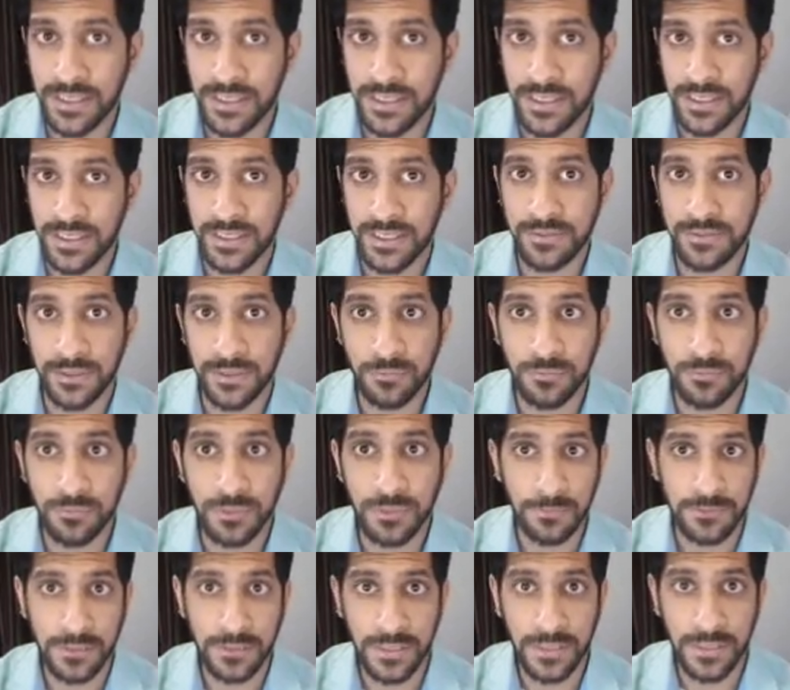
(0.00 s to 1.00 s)
is assumed,
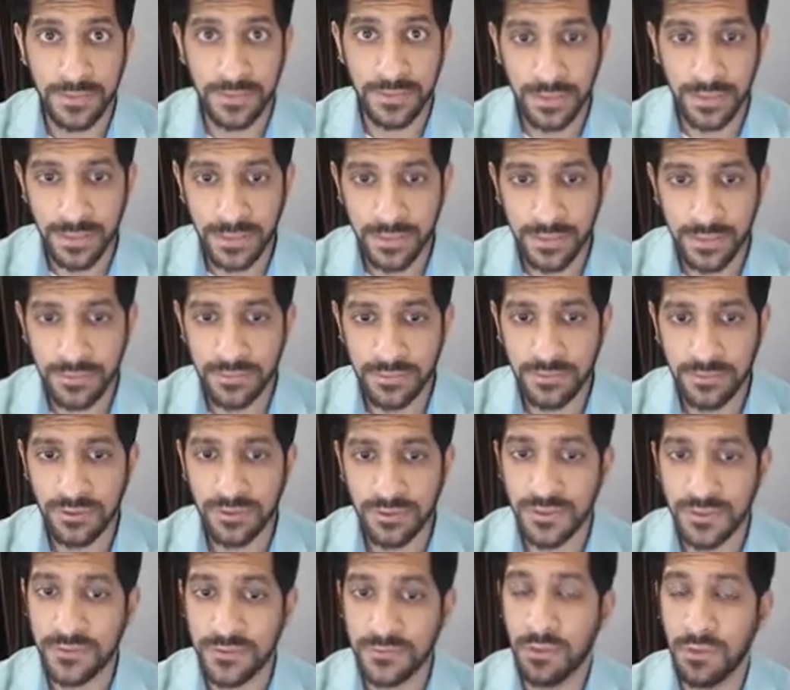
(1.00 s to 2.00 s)
I'm saying it again, so
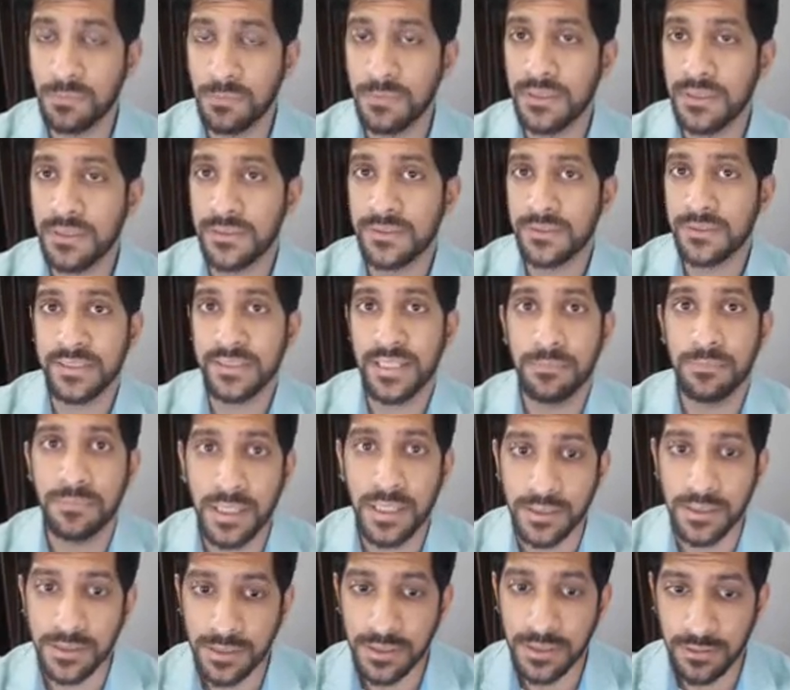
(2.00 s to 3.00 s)
this will be the same
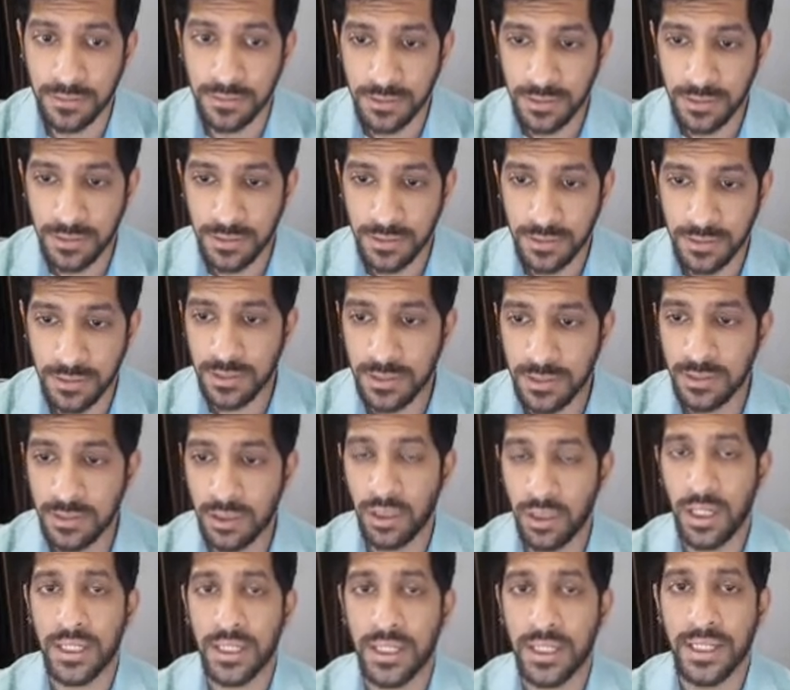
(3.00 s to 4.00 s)
area.
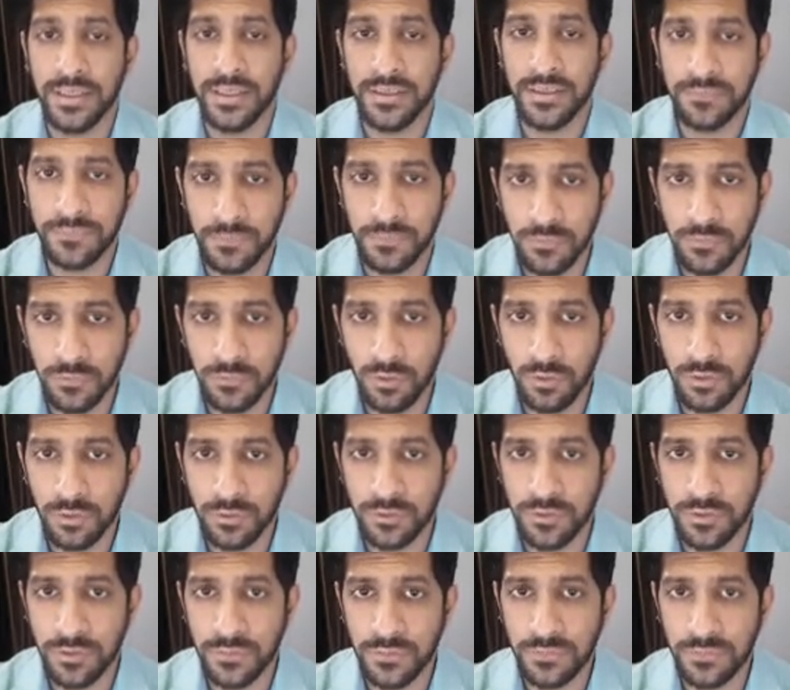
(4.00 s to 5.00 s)
Now again, if you move on
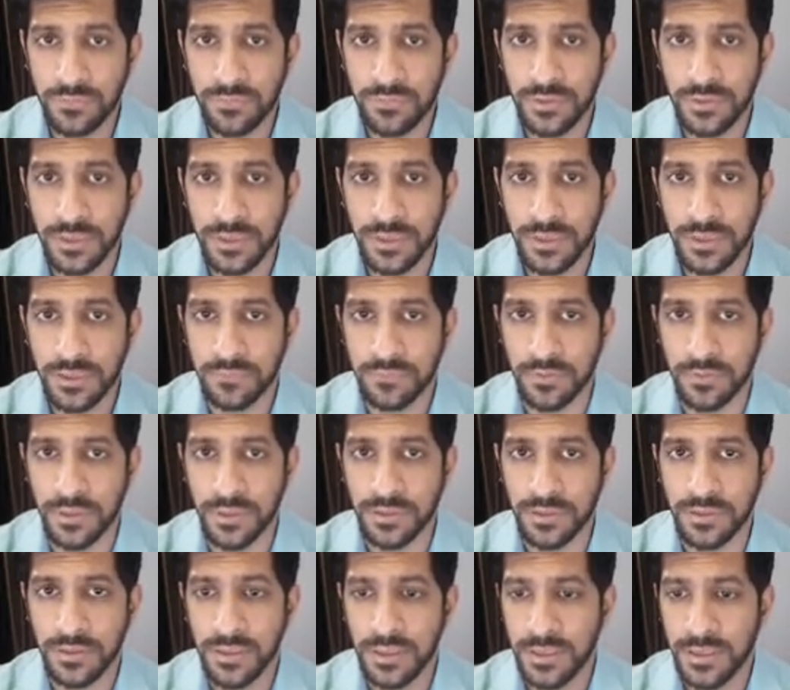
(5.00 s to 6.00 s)
to the third
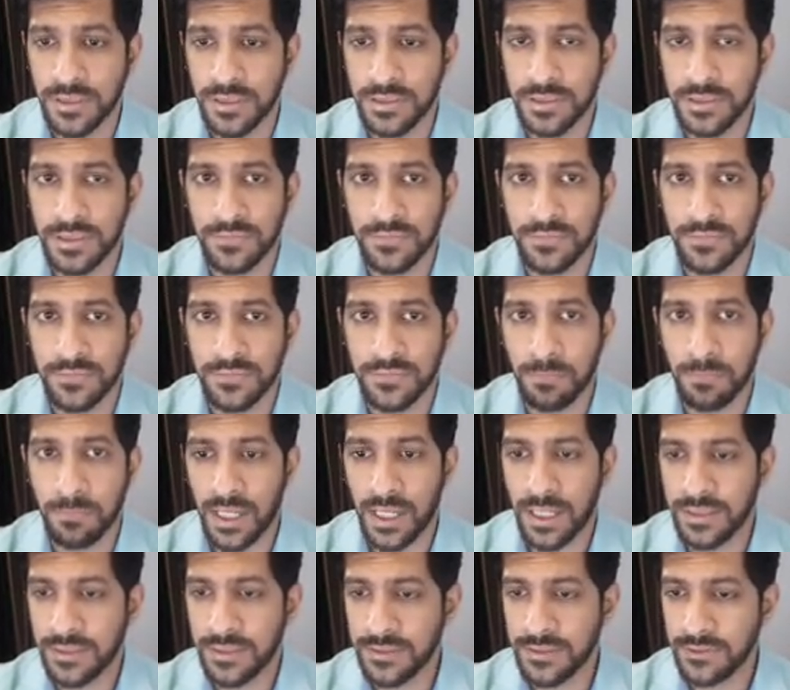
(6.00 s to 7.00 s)
one, if the
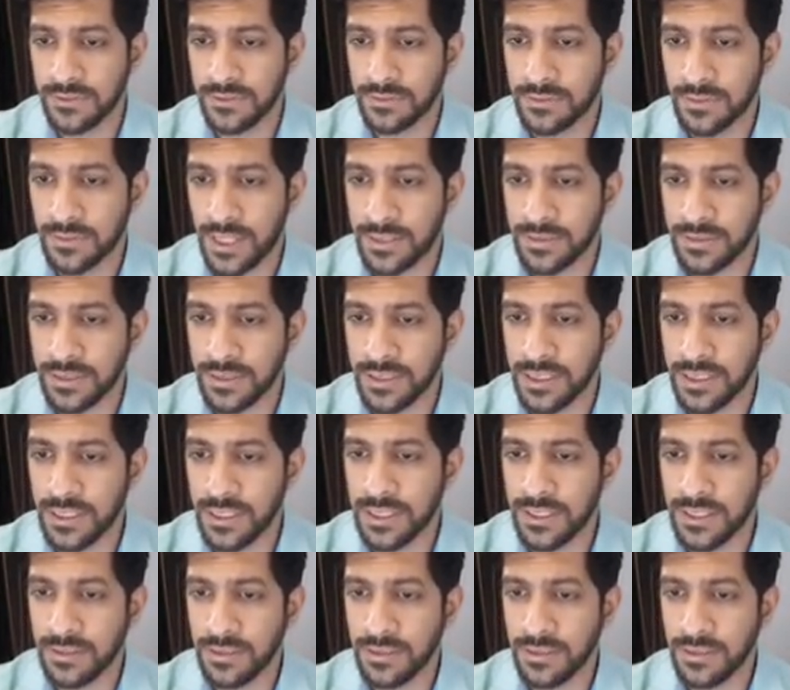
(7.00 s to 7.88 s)
planet is at E